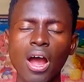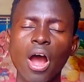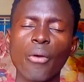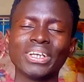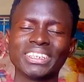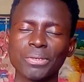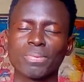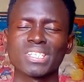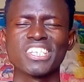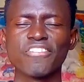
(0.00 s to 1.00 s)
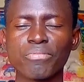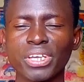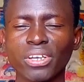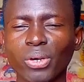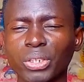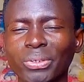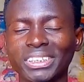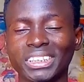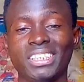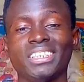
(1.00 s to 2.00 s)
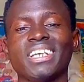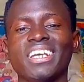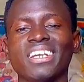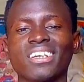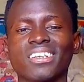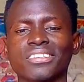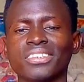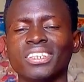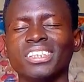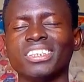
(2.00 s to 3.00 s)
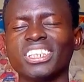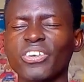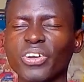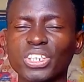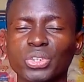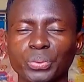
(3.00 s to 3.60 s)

How will she perceive me? What will she say? Is she going